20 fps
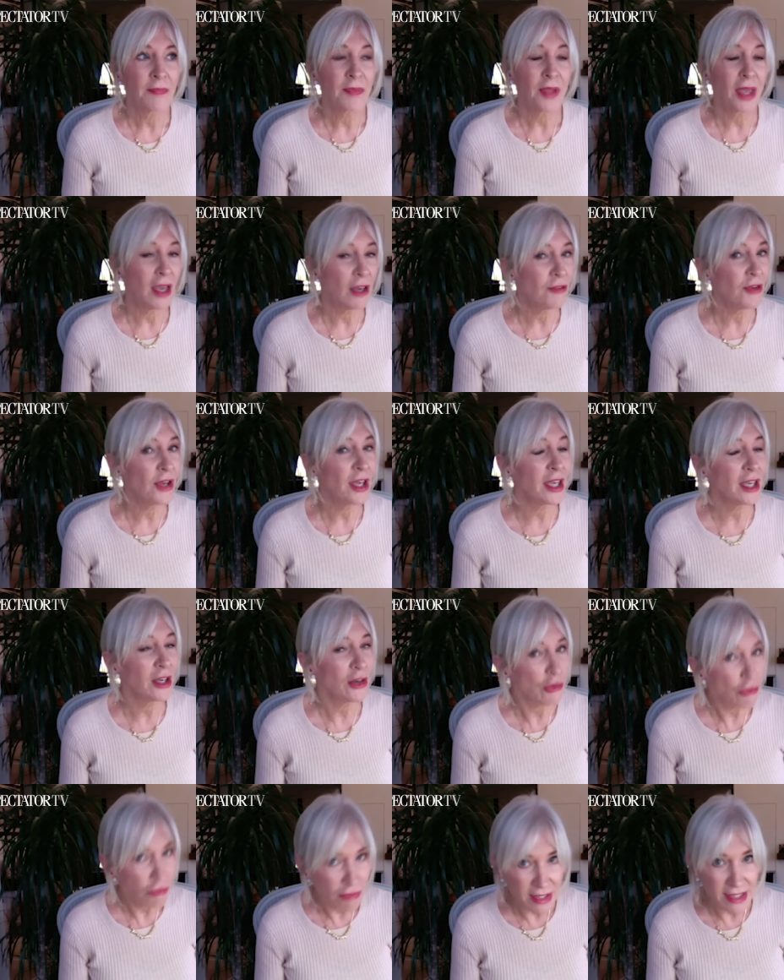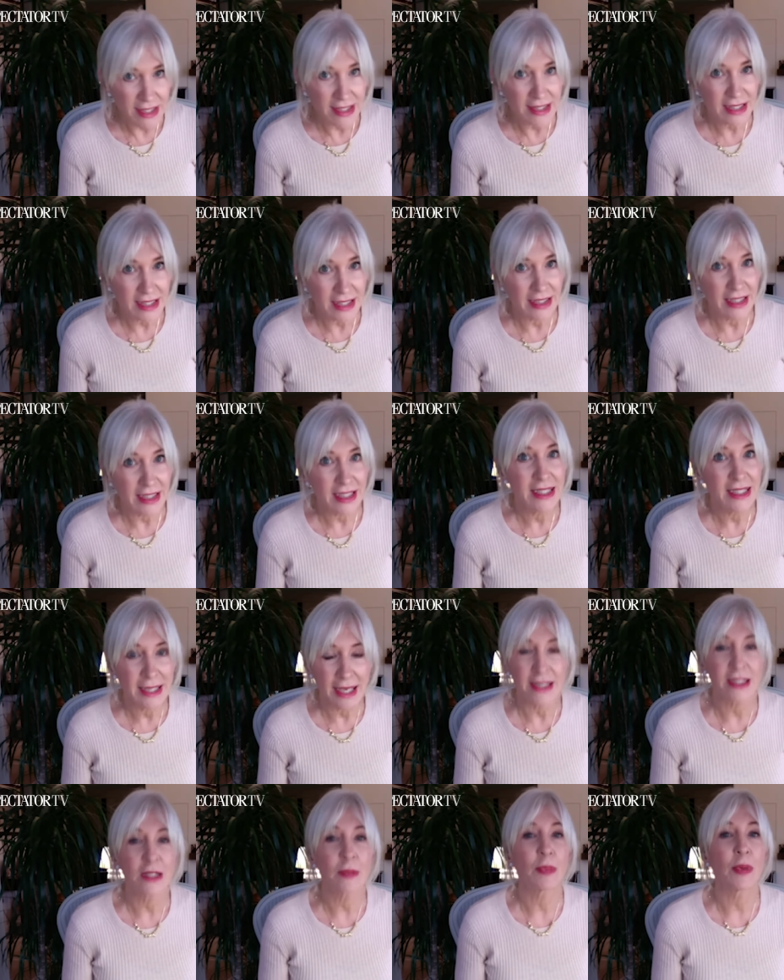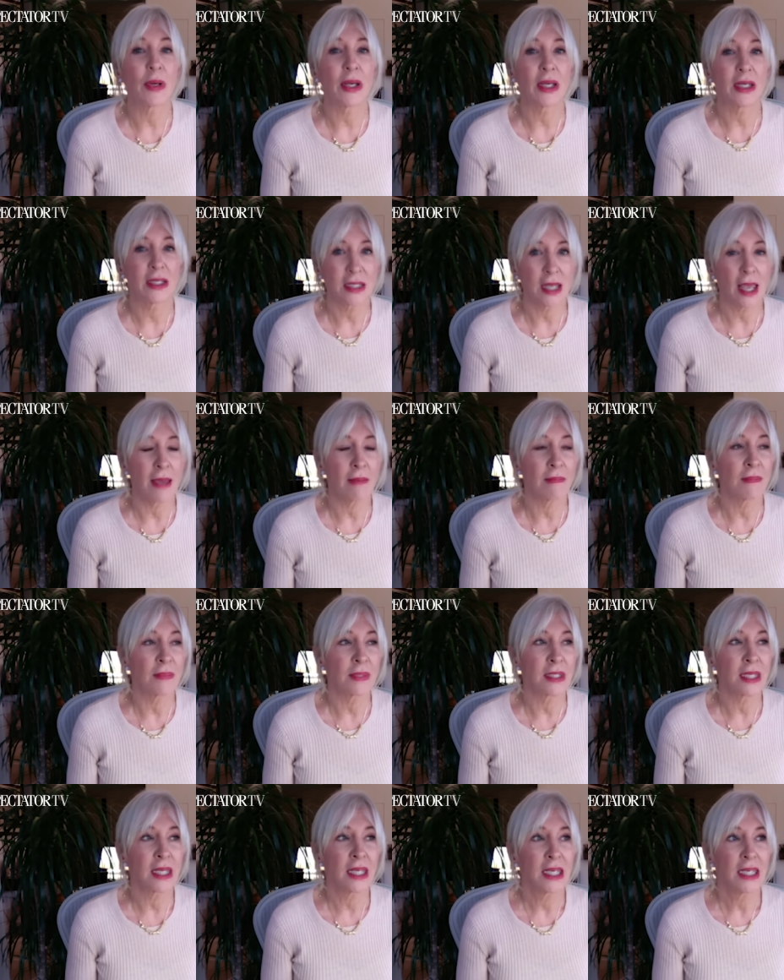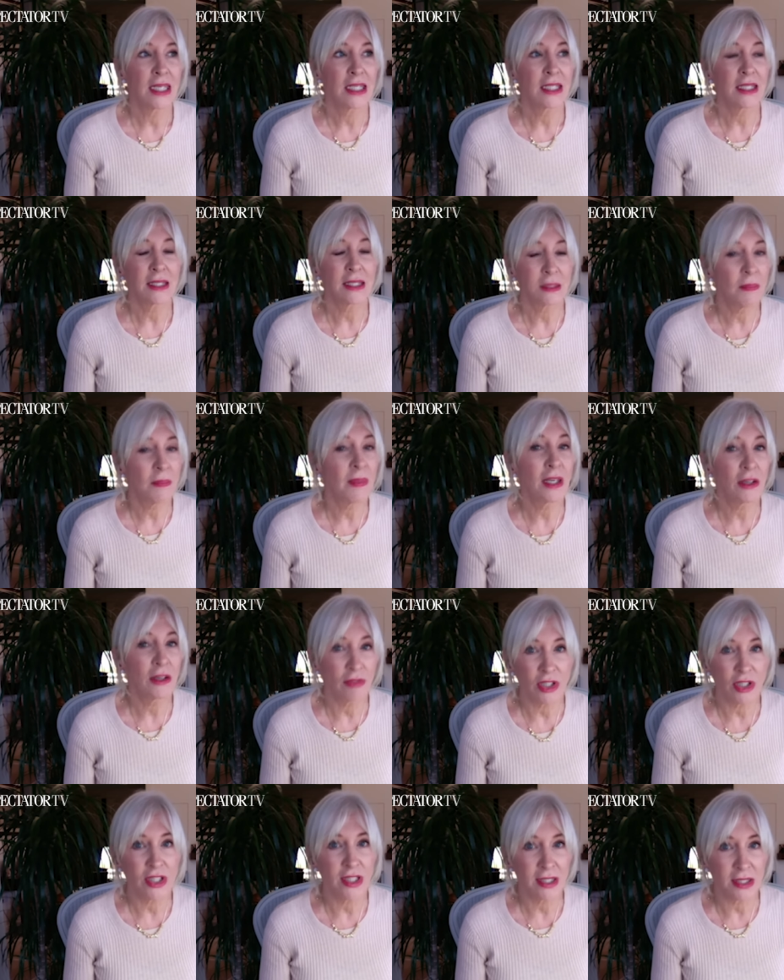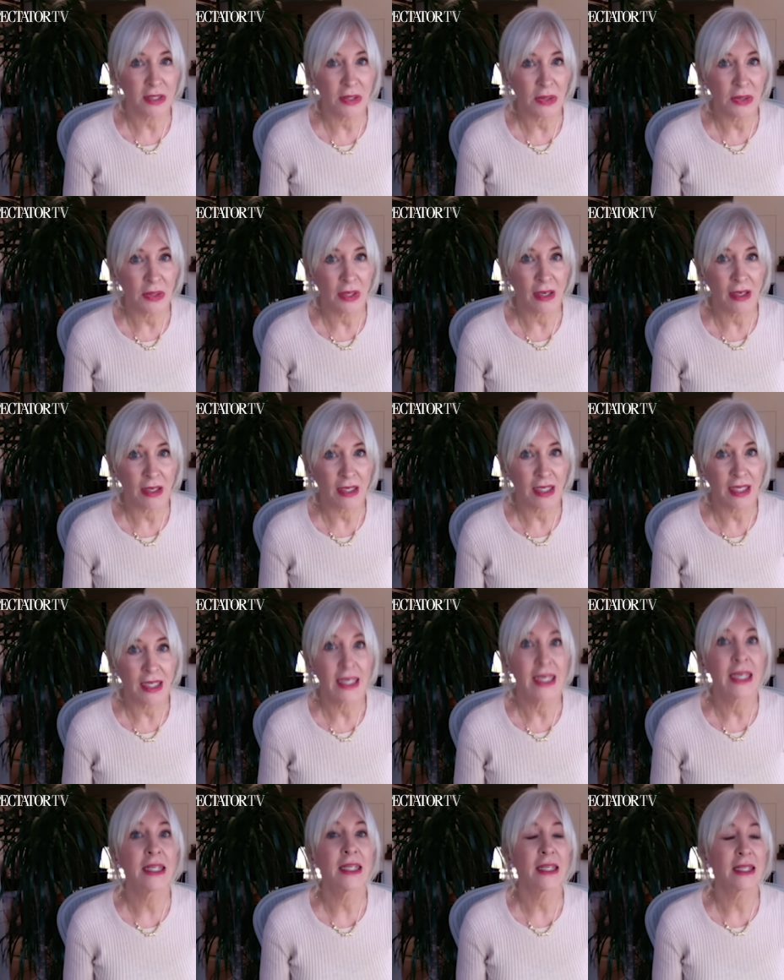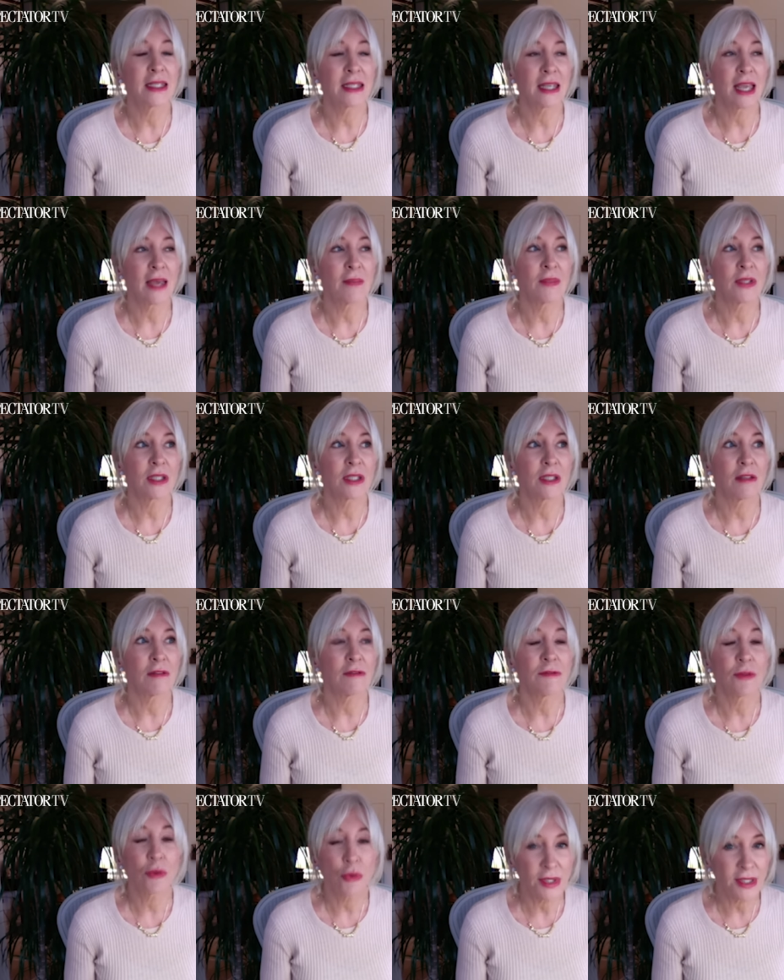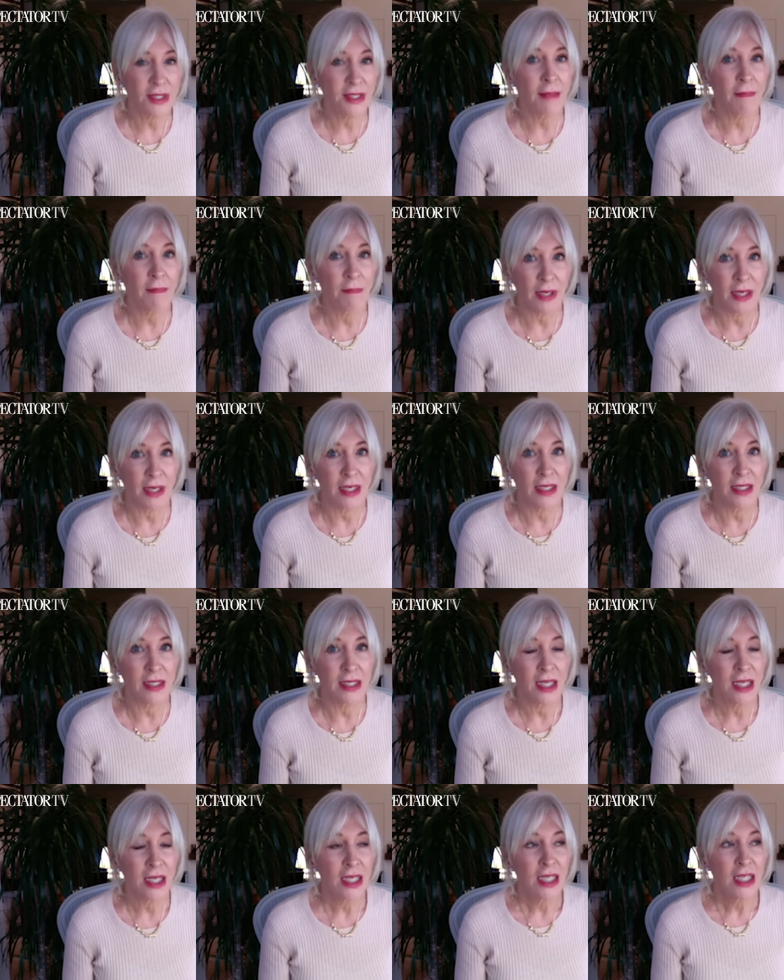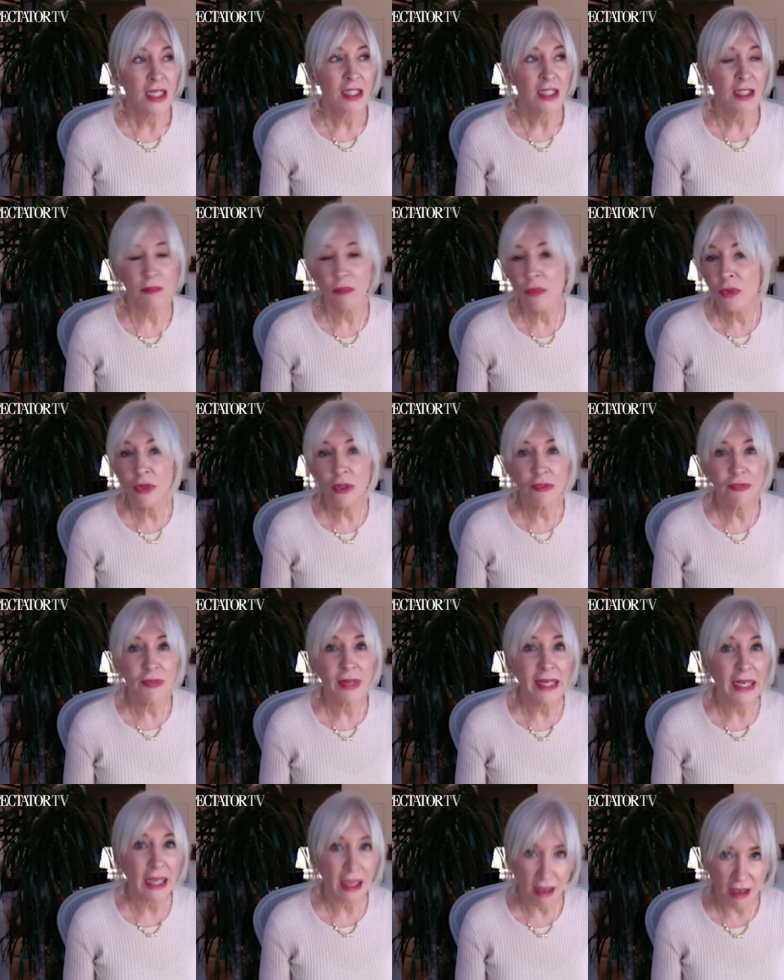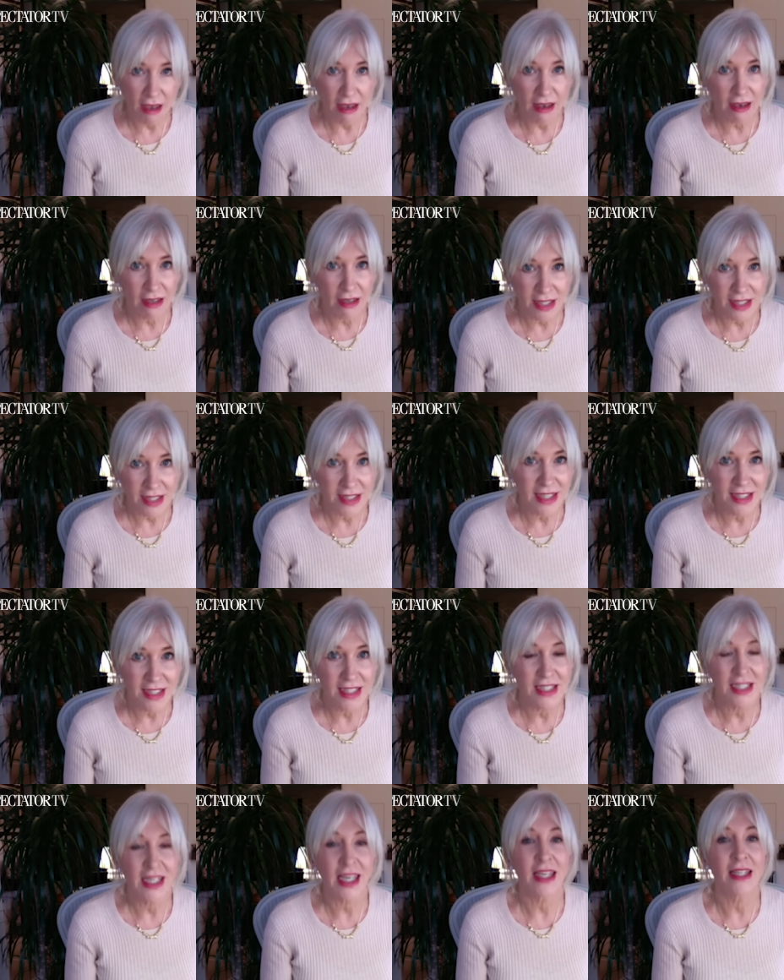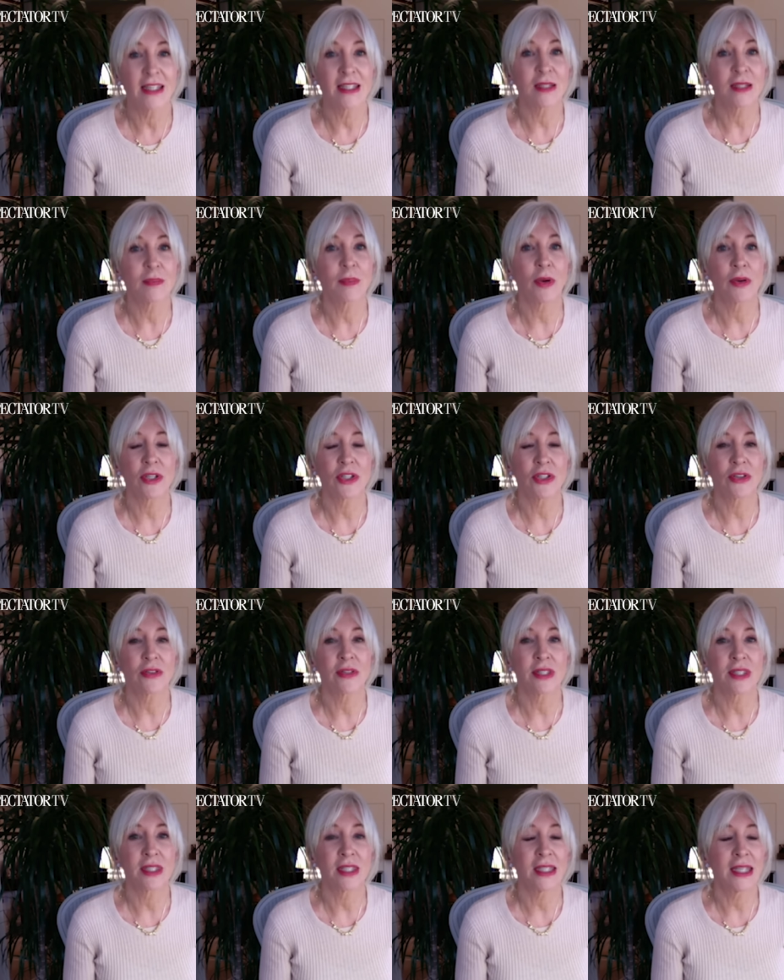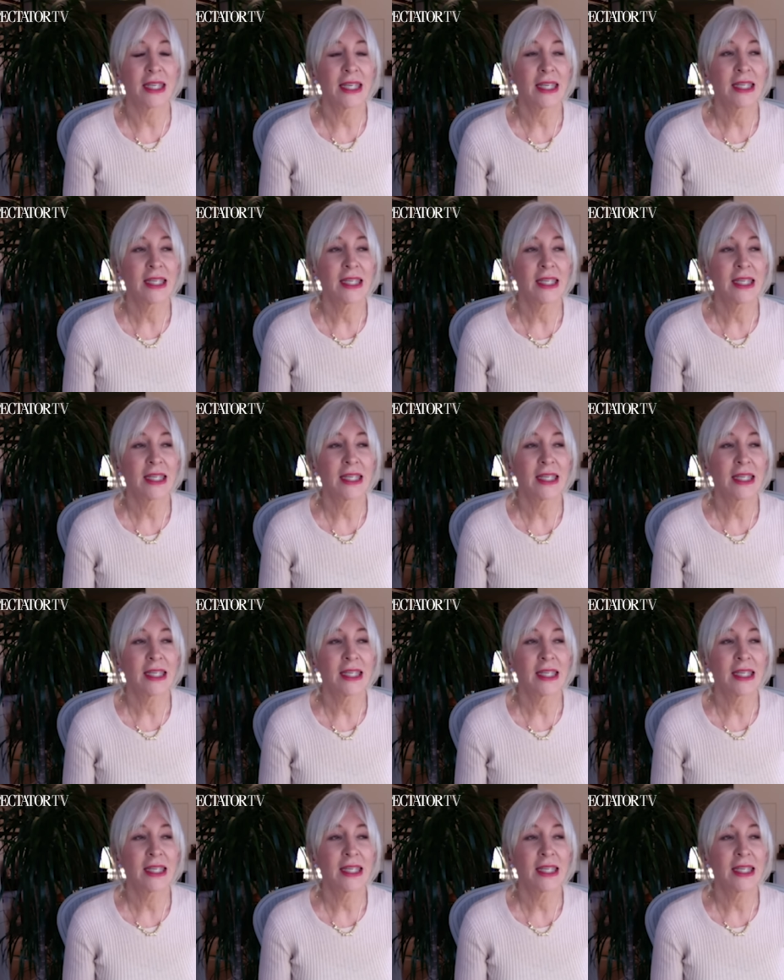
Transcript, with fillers: ever increasingly desperate attempts to smear Rishi Sunak in an attempt to force MPs to move like a herd, as they did against Boris Johnson,